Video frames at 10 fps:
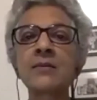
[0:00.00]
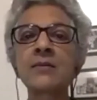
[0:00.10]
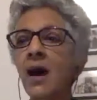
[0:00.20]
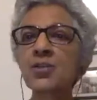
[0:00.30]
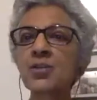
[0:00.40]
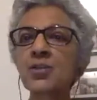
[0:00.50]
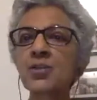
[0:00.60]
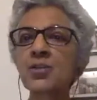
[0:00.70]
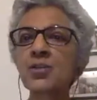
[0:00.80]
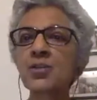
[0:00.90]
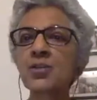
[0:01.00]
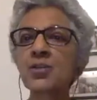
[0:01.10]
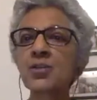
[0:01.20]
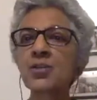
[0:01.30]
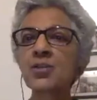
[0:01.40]
ask her children to
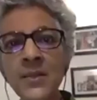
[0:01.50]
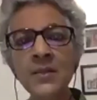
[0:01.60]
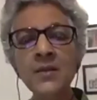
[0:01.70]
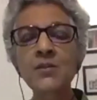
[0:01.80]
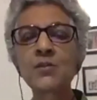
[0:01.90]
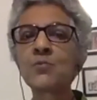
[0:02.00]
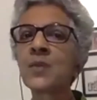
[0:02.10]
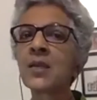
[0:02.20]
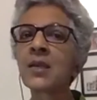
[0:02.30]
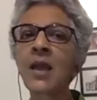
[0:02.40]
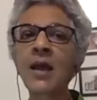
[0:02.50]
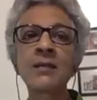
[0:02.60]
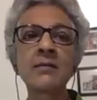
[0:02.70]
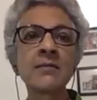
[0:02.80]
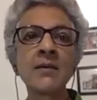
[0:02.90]
consume whatever she's been
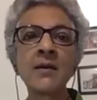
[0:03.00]
consuming,